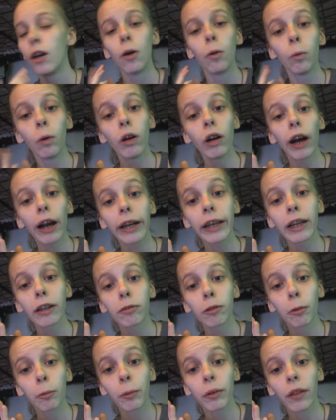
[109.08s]
Well, I can't
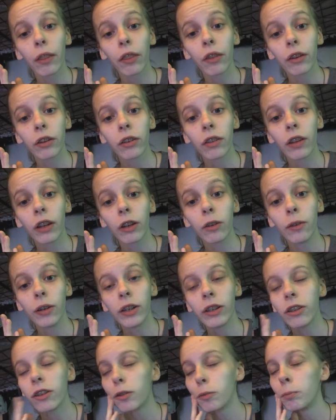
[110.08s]
remember what the third thing
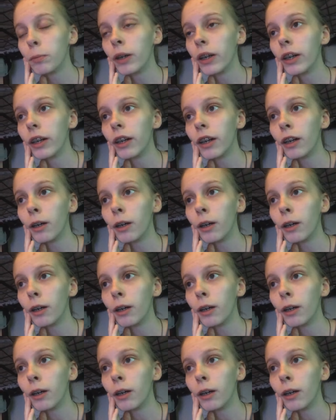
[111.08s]
was, but